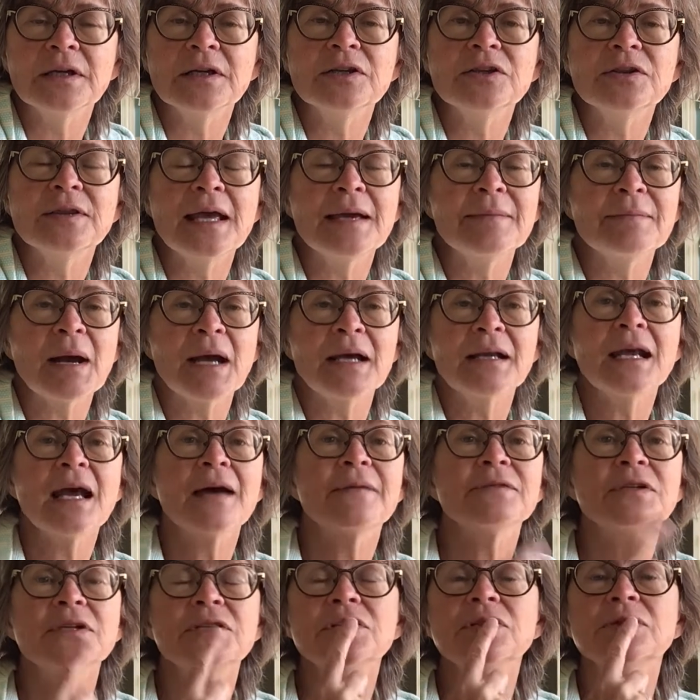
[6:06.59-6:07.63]
They might
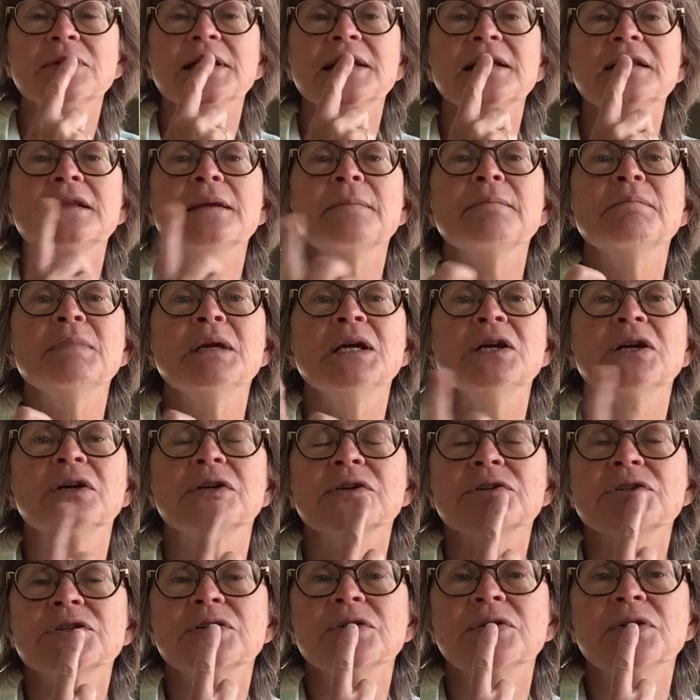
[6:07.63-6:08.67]
have to do it in the mirror
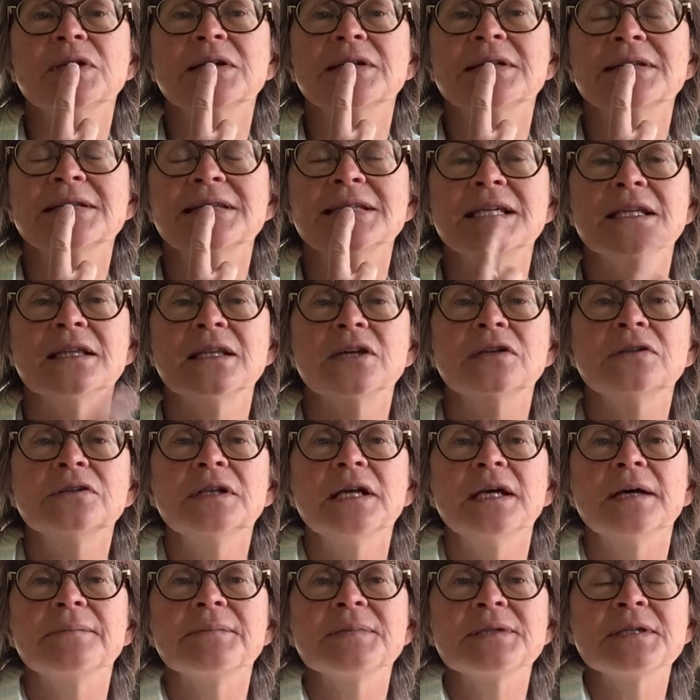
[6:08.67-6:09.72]
so you can see their
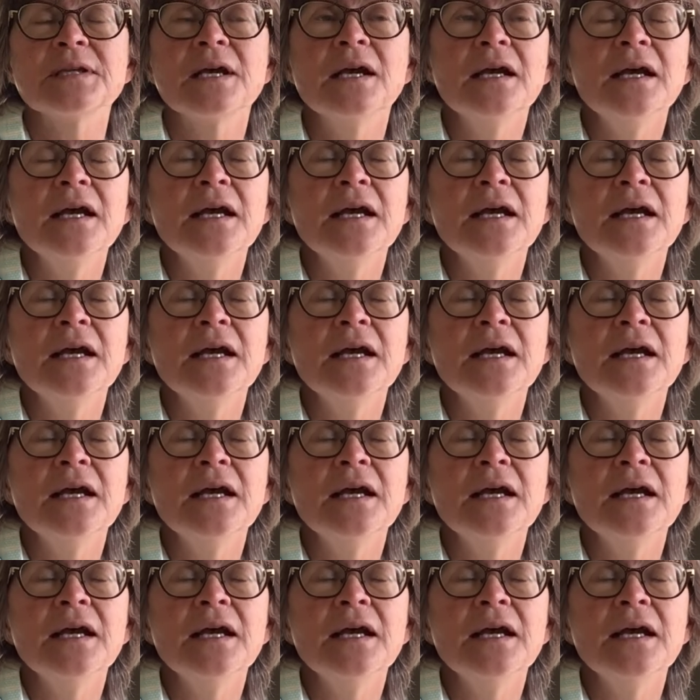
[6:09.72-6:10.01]
lips.